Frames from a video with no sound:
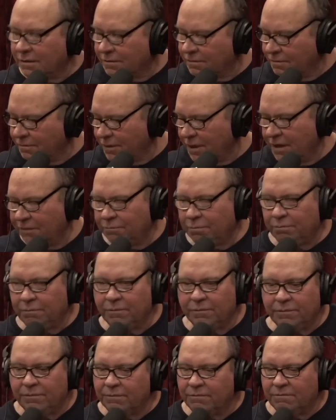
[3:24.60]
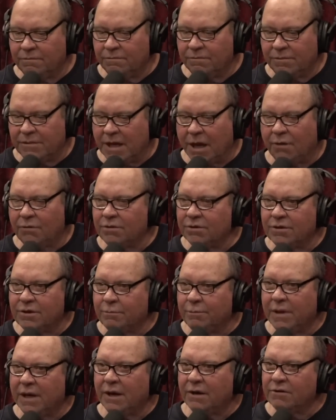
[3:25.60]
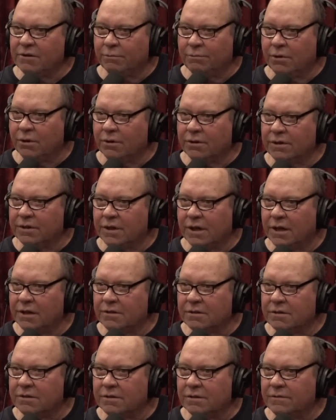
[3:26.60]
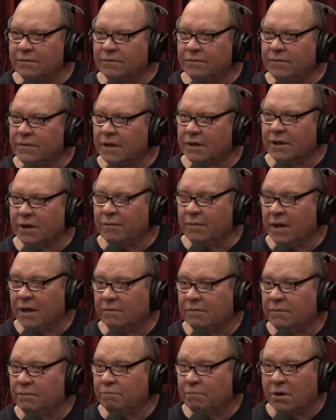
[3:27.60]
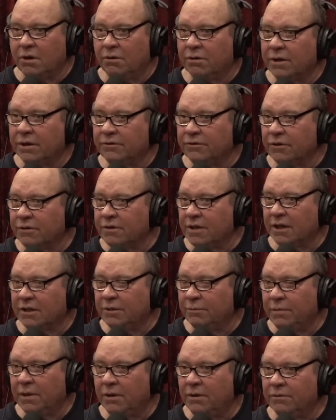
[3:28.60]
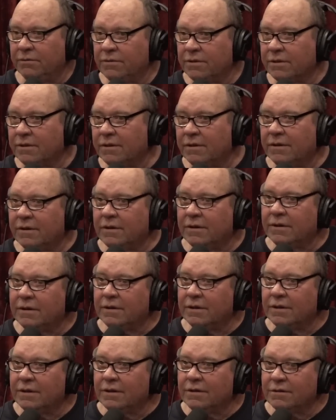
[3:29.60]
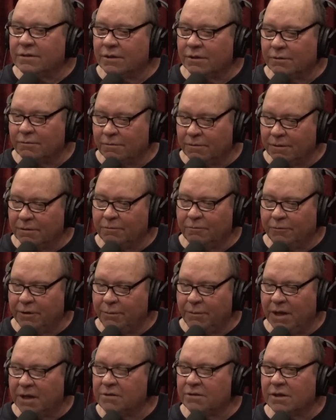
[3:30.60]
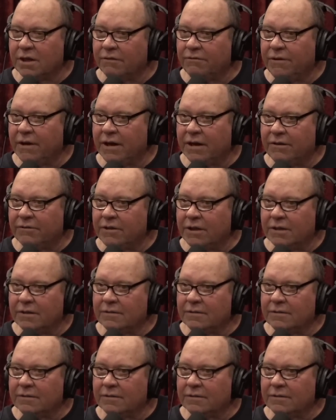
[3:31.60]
we have thousands of pounds of broken tusks. They come out broken, just like the bones. So we make stuff out of it.